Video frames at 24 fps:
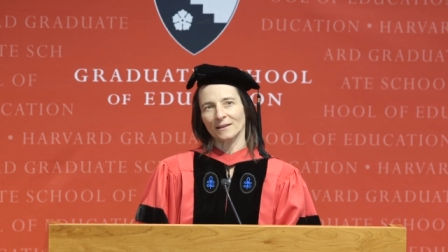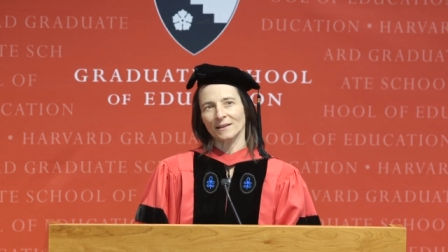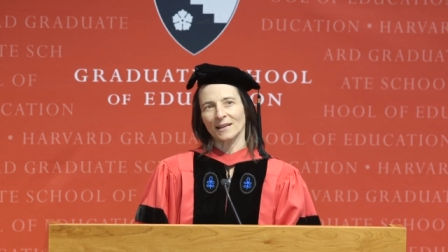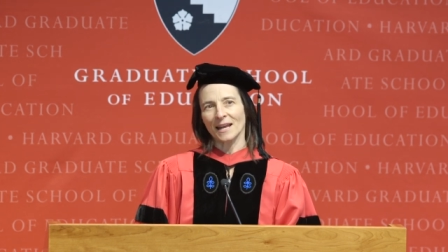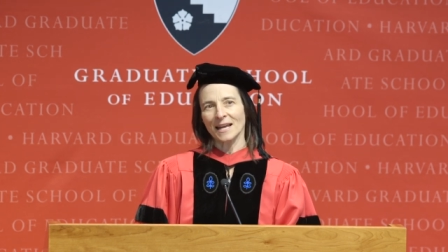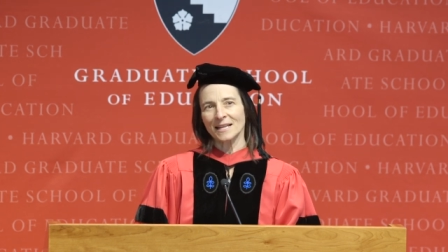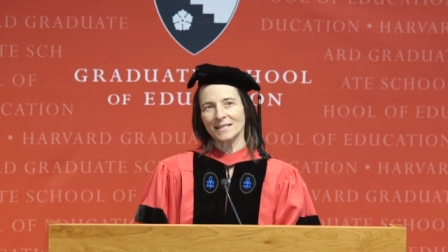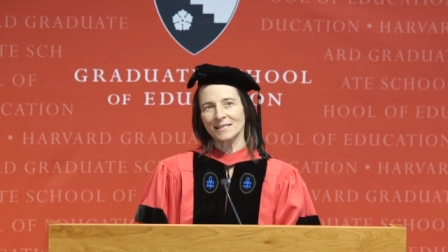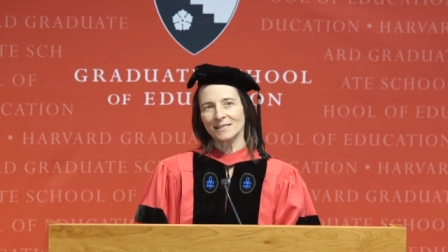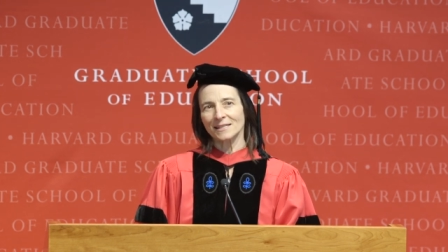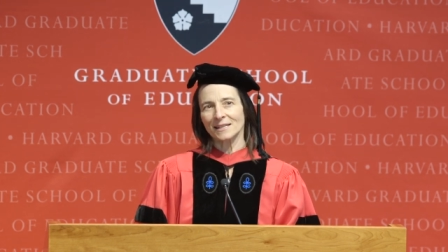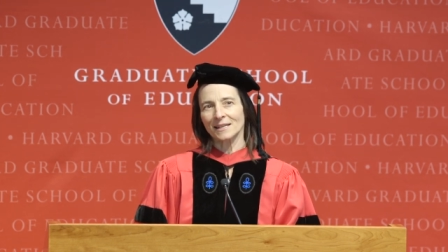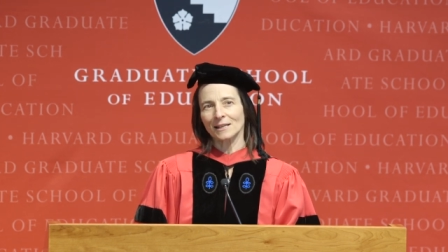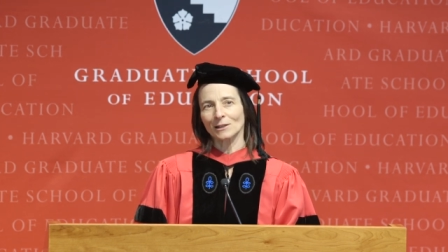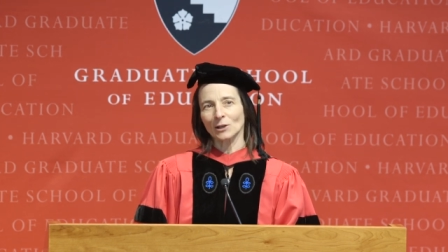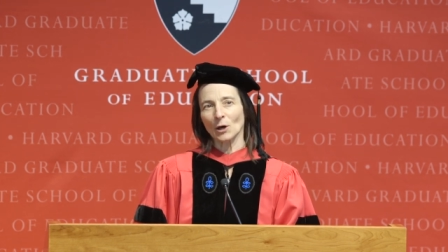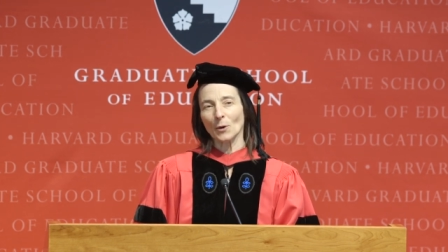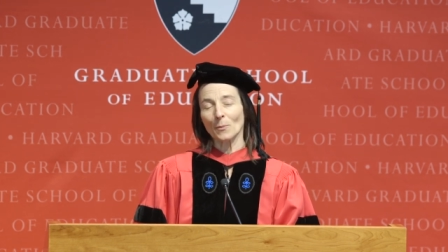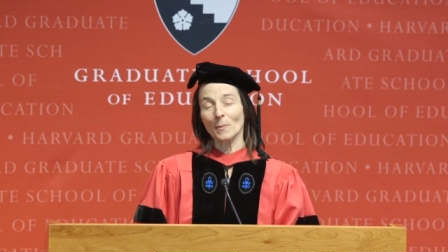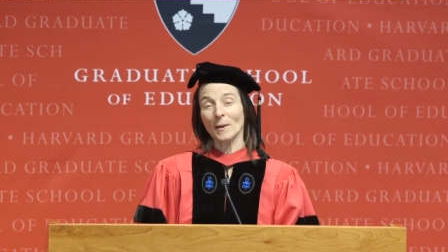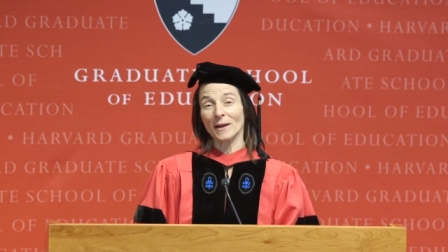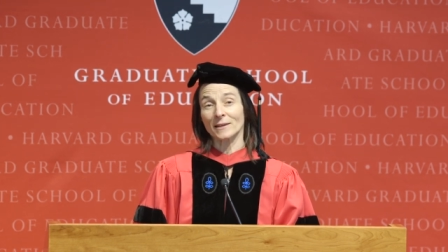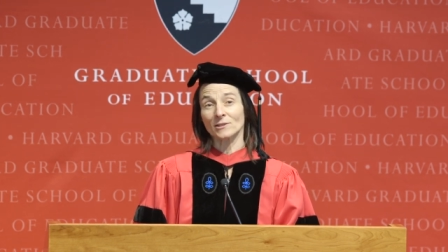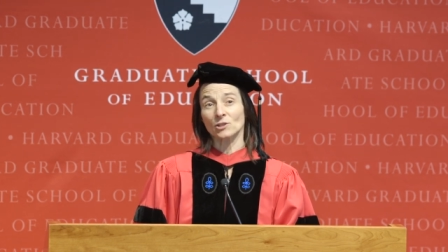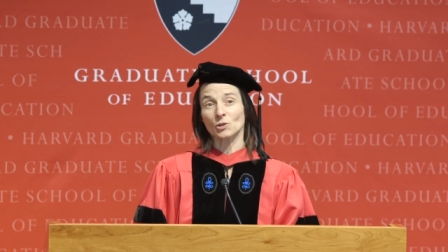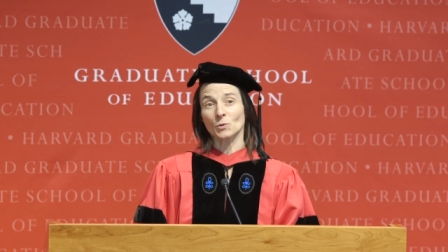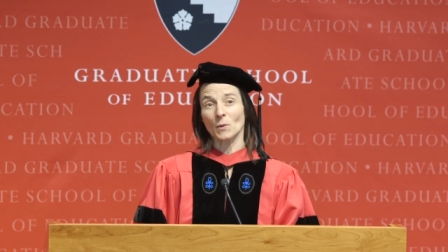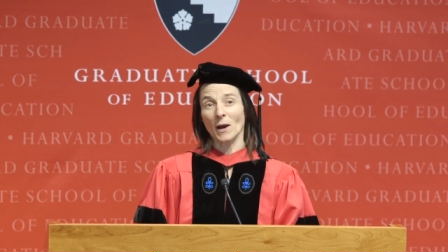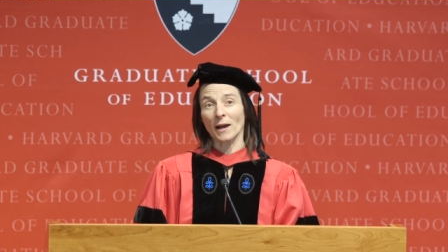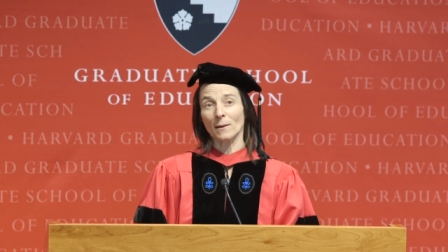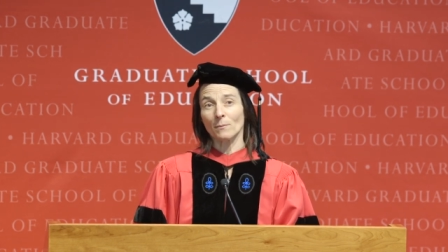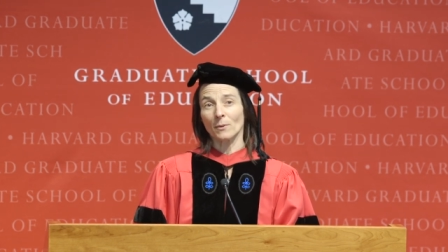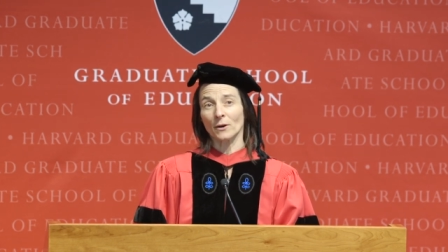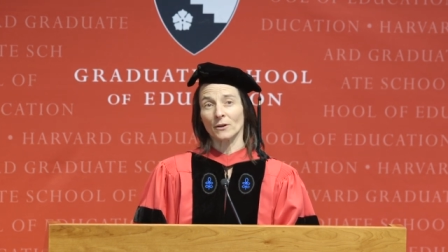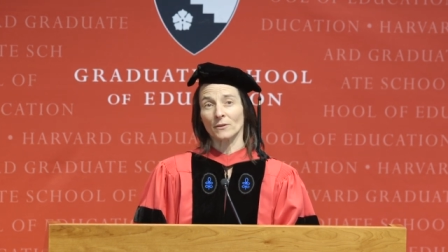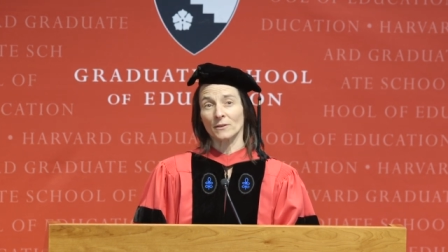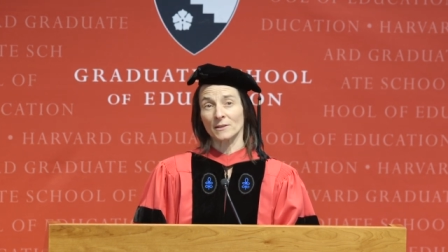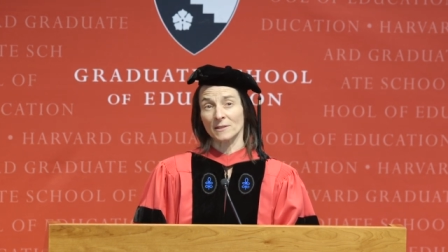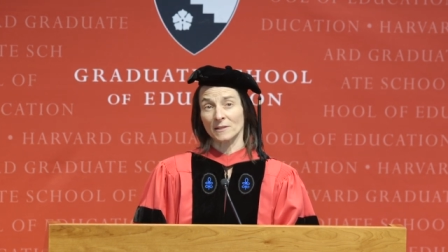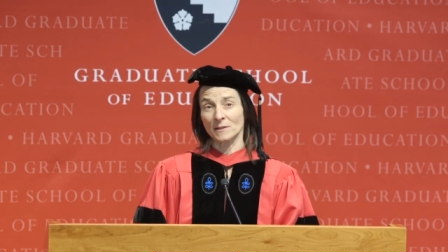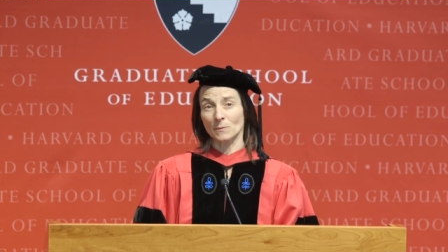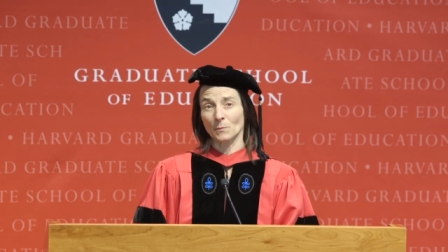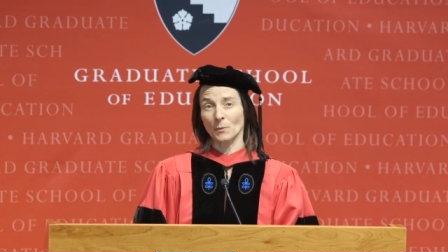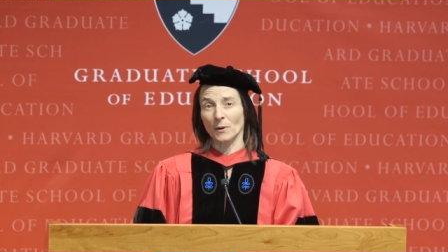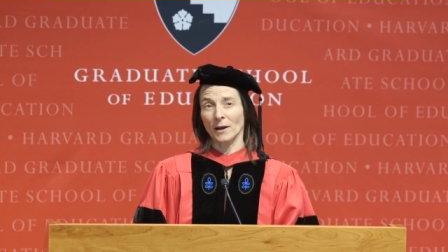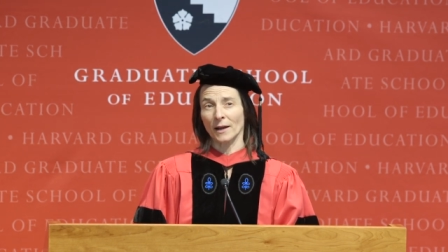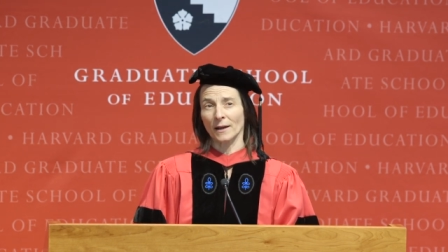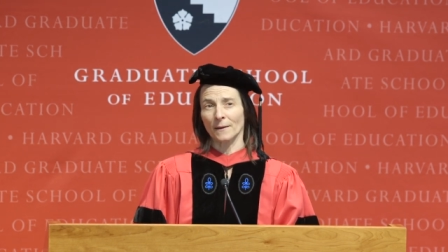Nancy Lopez Schreiber, this
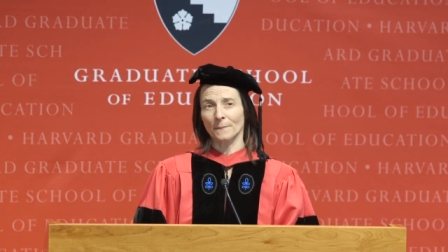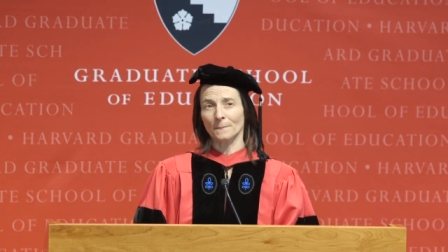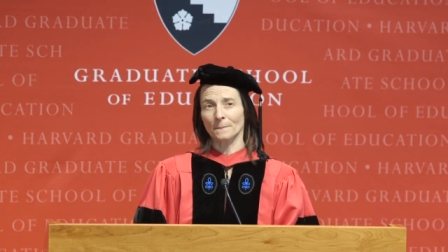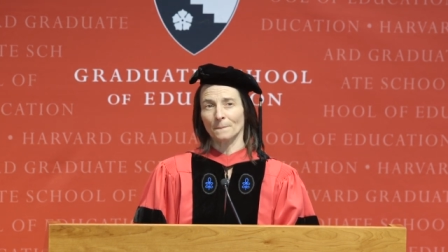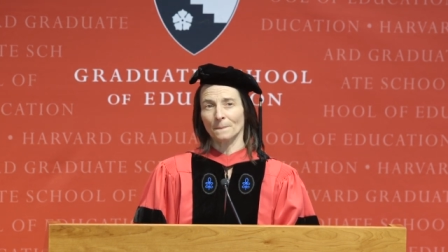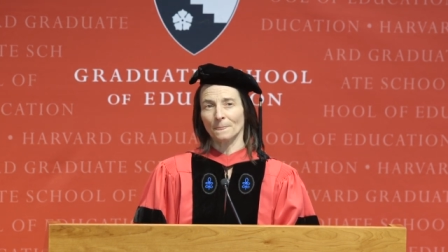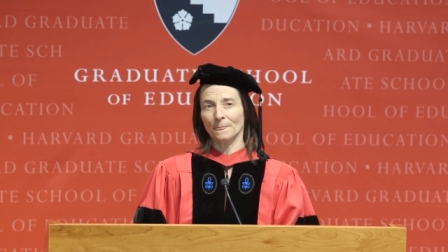spring,